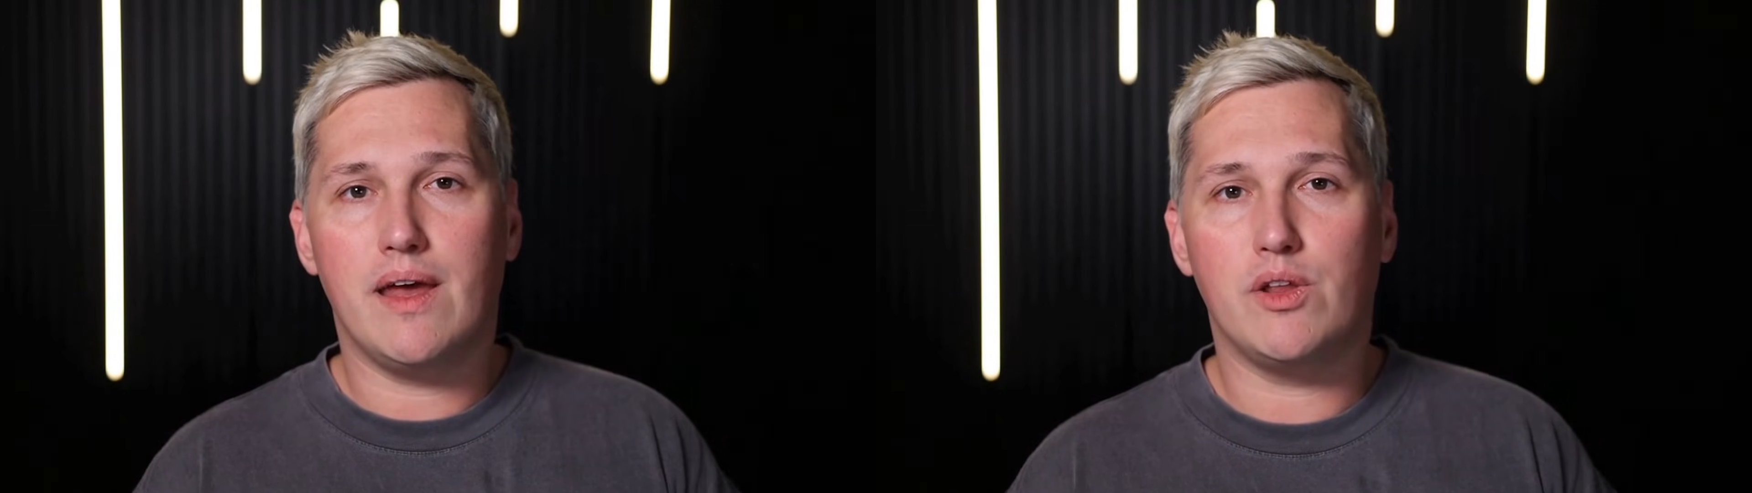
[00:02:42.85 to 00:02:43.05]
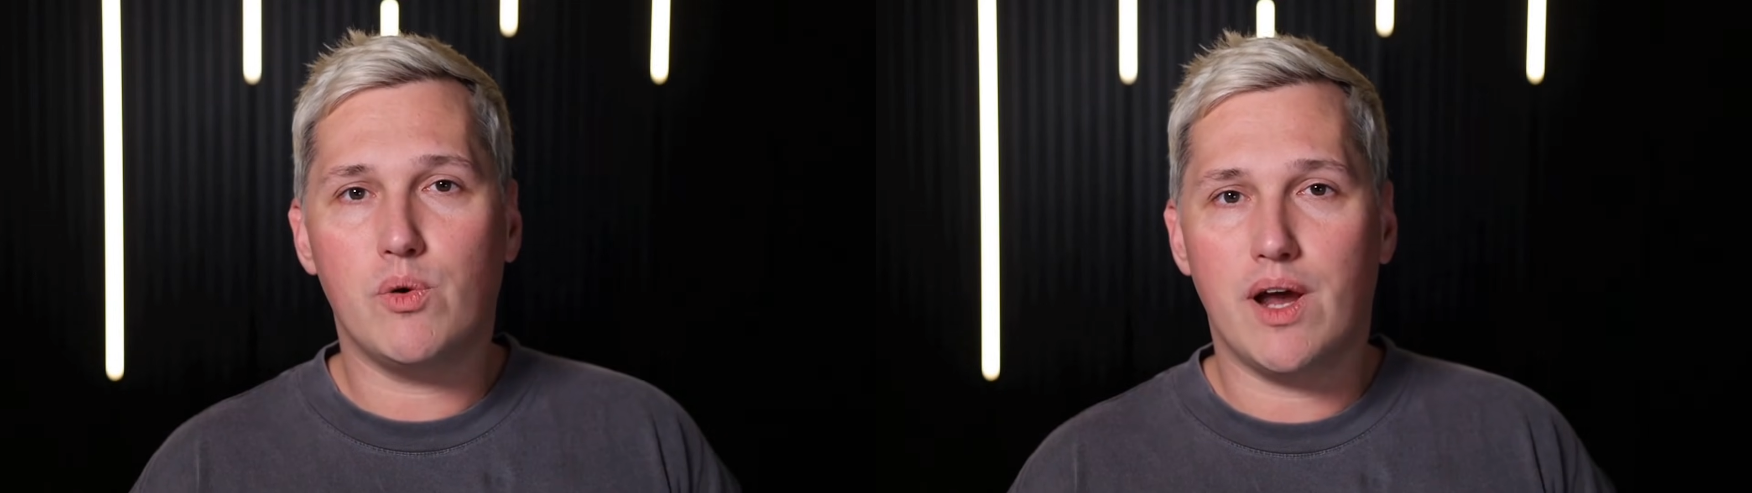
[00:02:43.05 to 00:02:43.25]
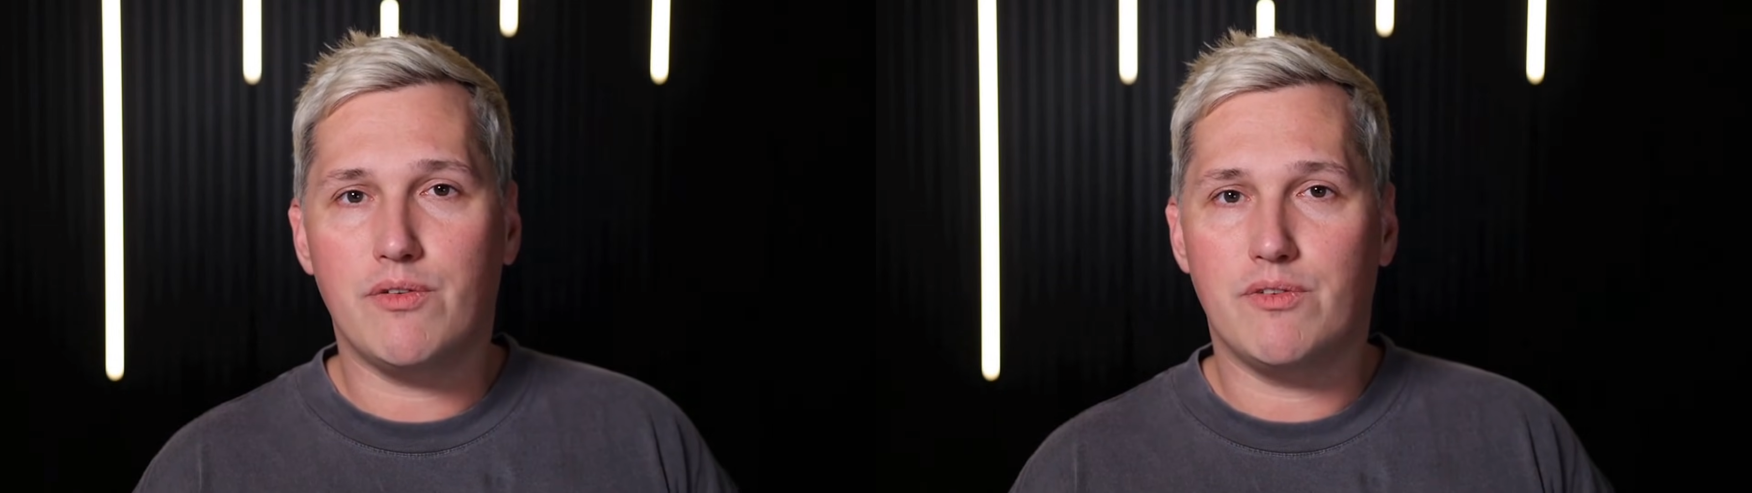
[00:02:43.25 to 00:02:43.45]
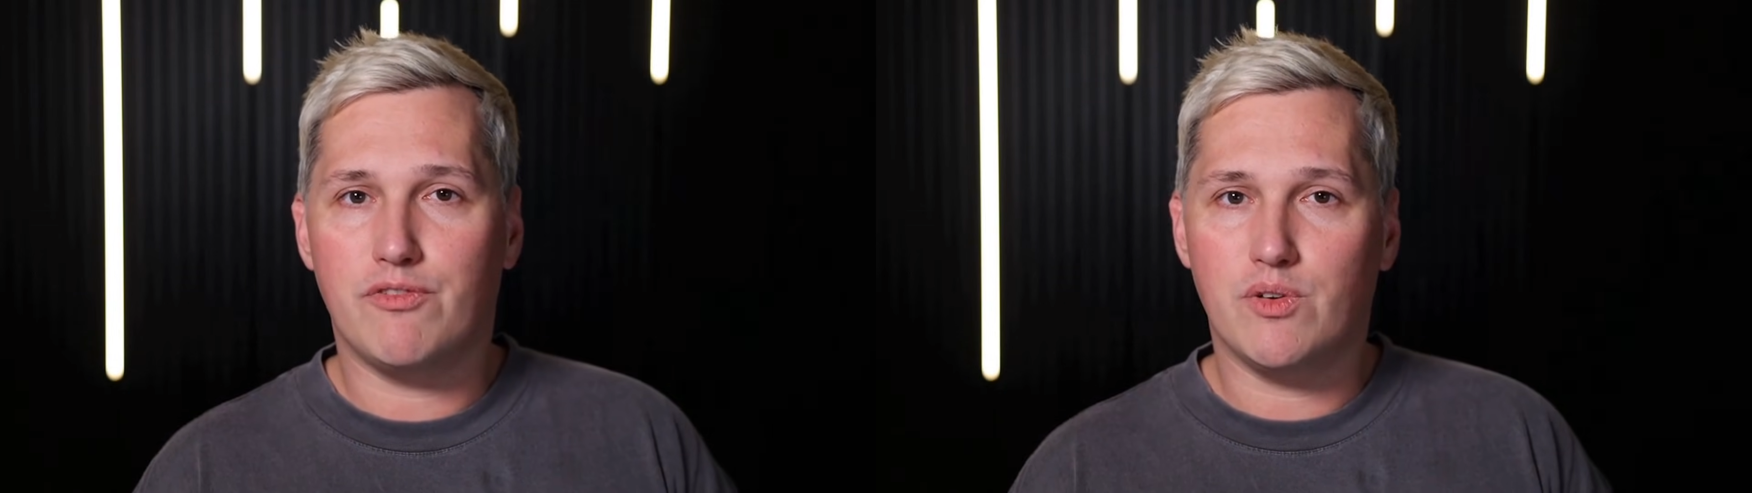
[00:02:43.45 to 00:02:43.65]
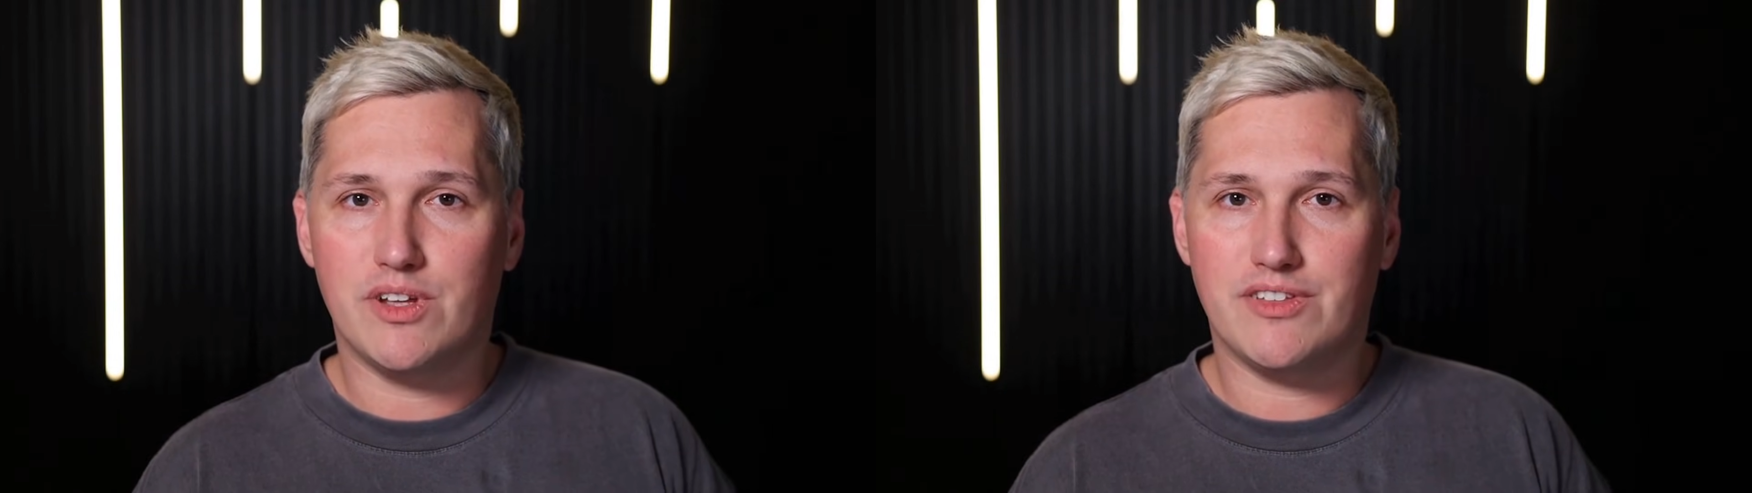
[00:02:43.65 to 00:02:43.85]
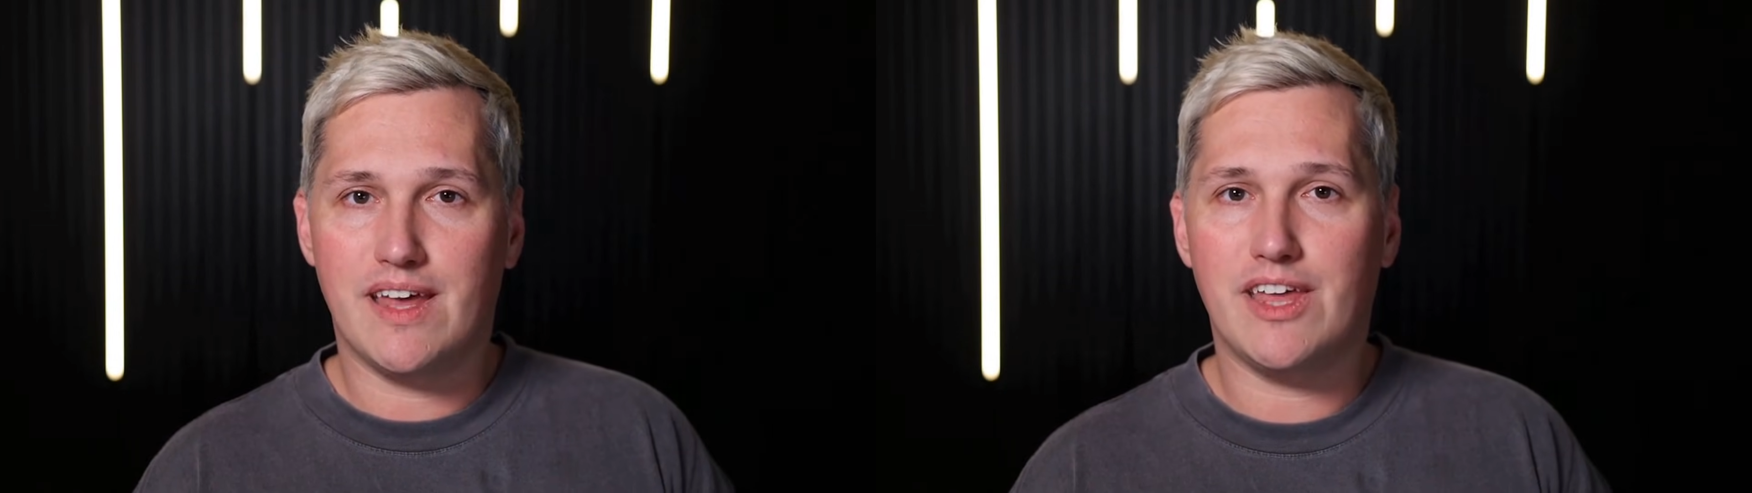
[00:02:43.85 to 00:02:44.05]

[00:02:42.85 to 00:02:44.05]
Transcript: you offer focused